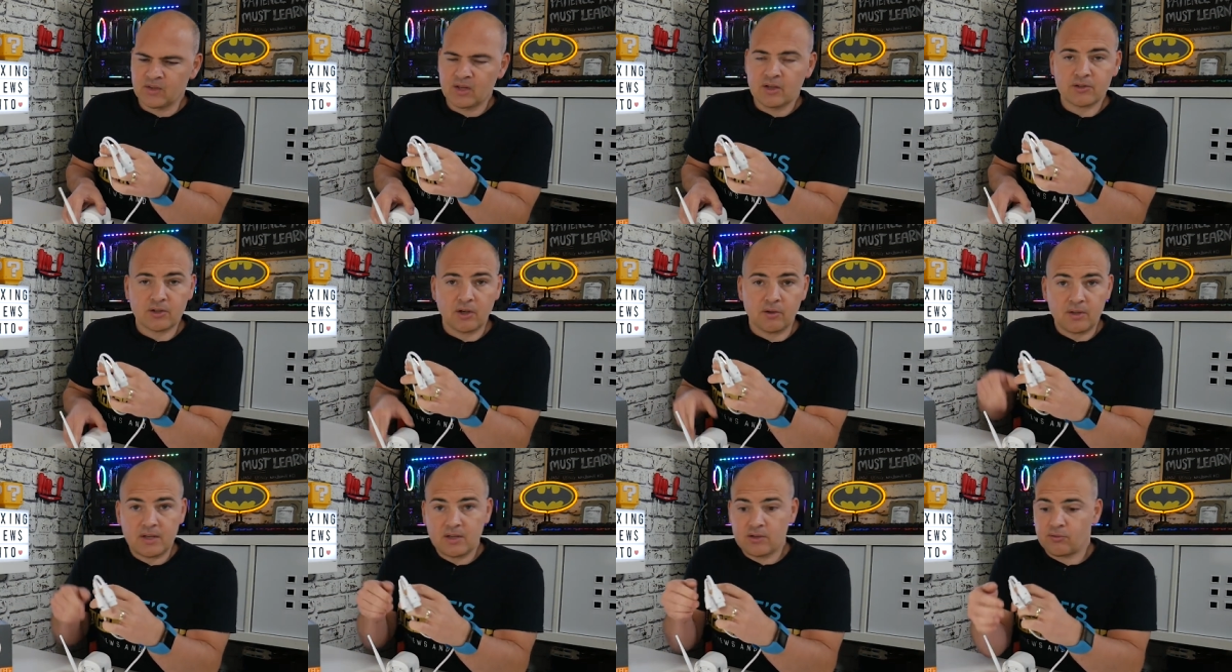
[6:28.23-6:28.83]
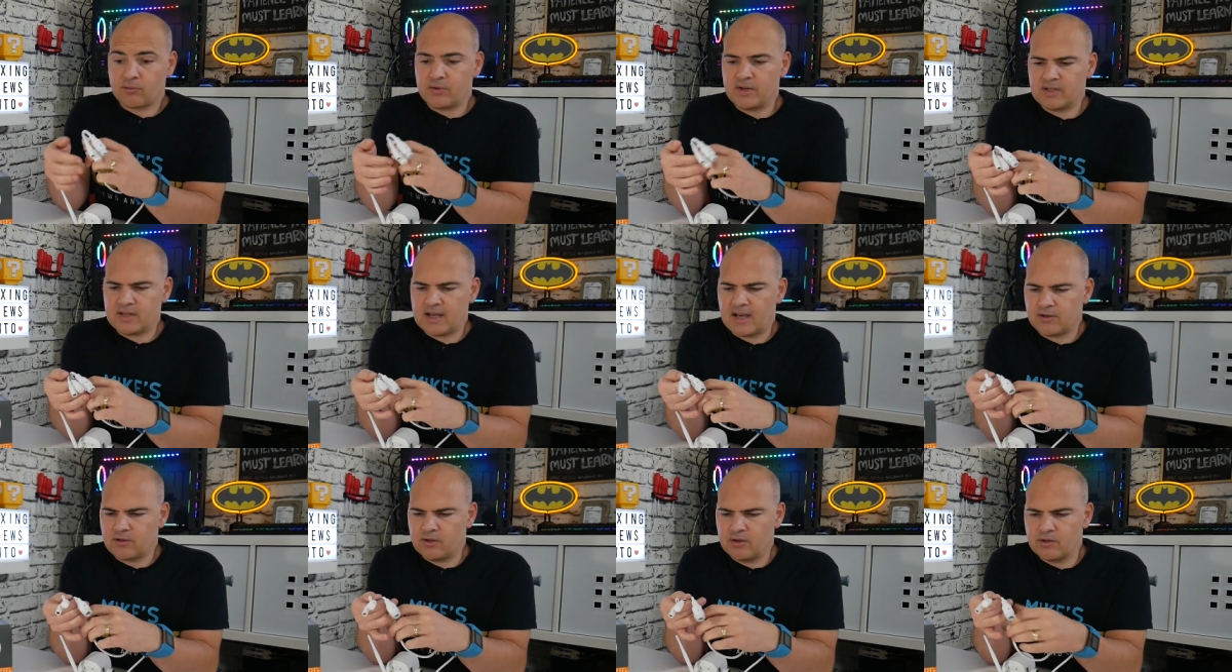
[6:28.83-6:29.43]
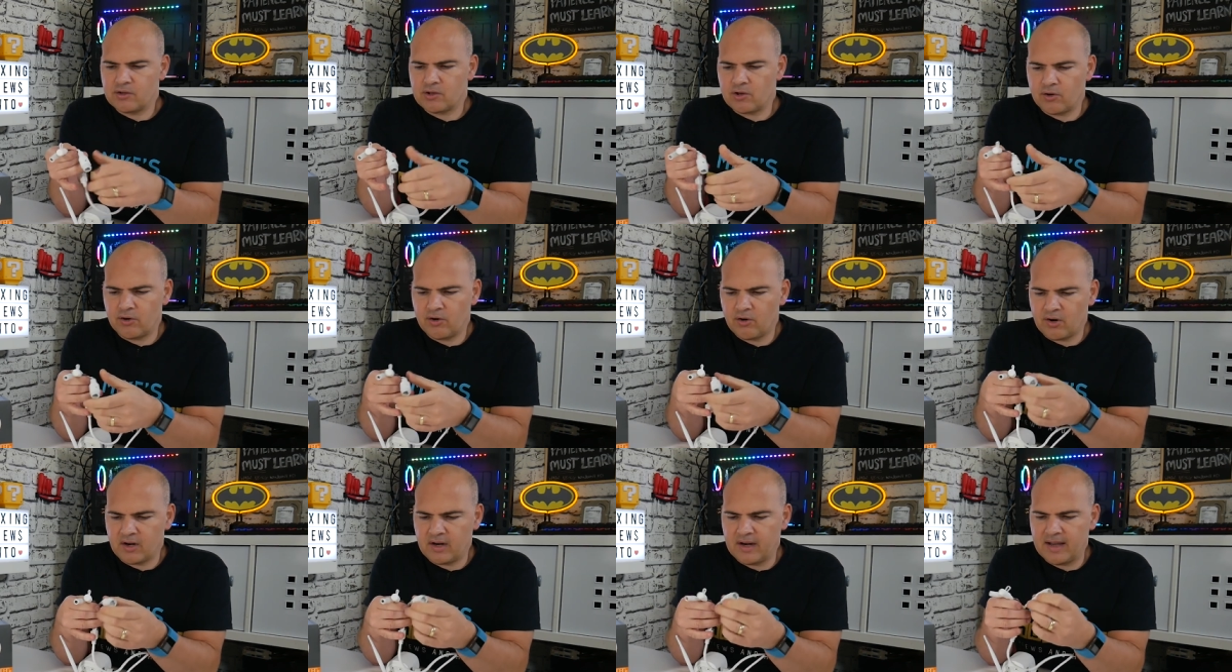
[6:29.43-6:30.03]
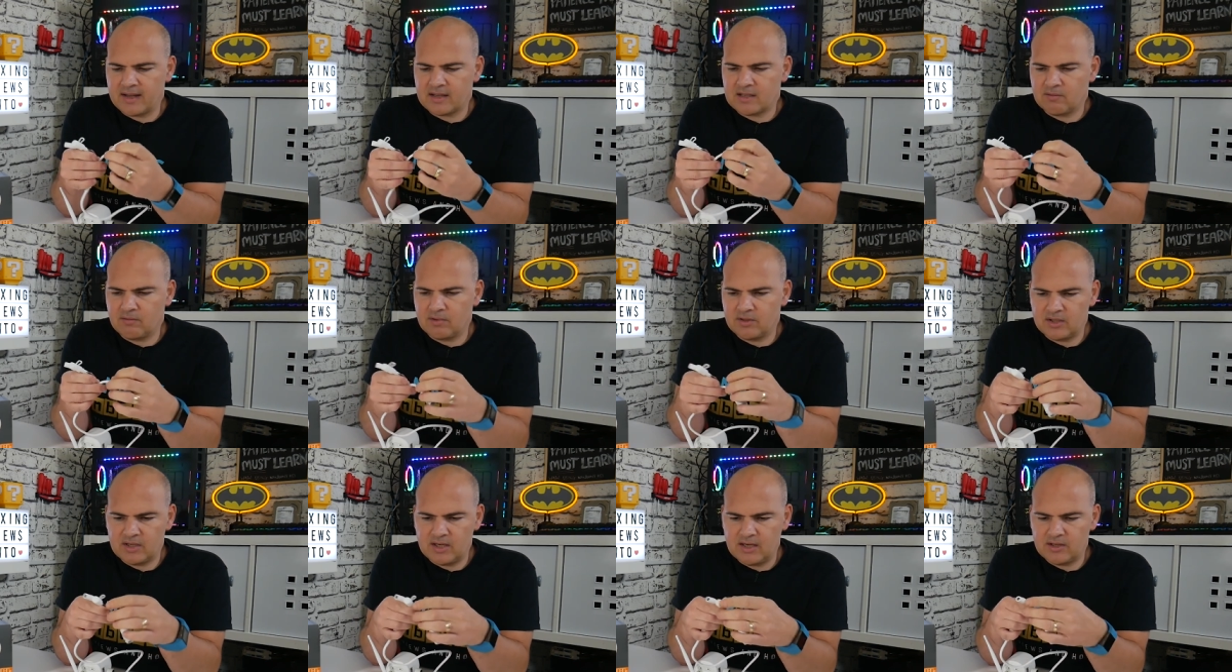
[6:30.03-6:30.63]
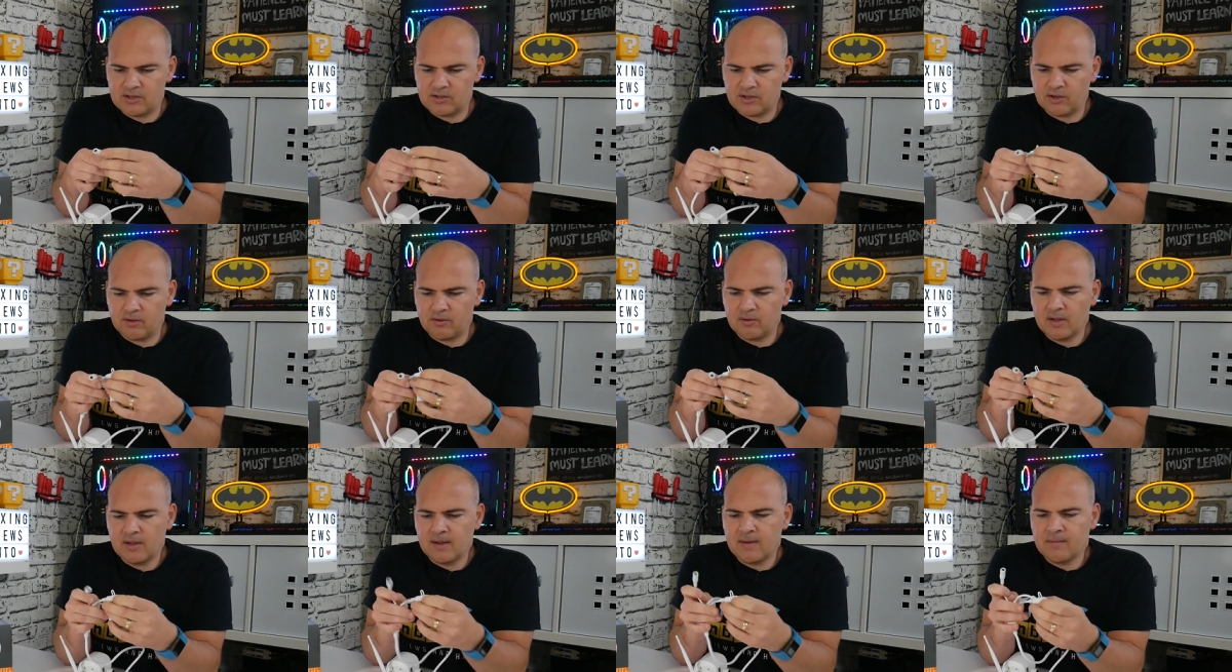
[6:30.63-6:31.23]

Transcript: So these three sections are your connectivity. So